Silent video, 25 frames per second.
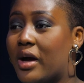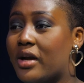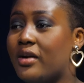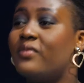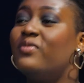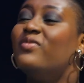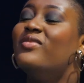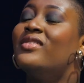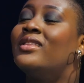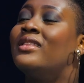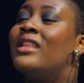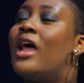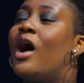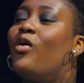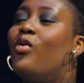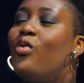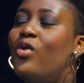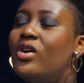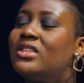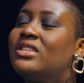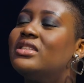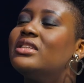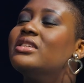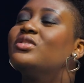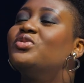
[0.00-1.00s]
But now,
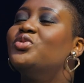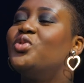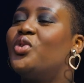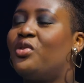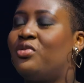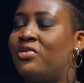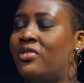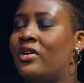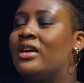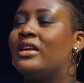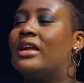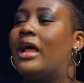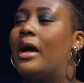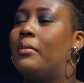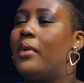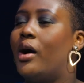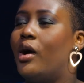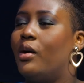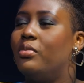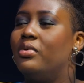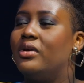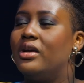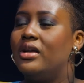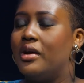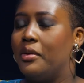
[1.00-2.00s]
what is not fun
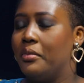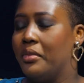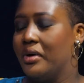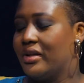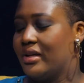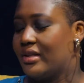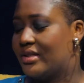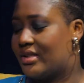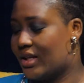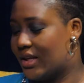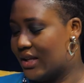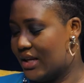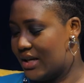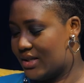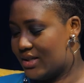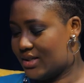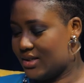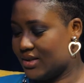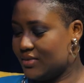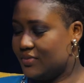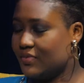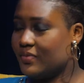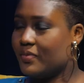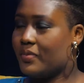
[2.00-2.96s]
about being a mother? Tell us.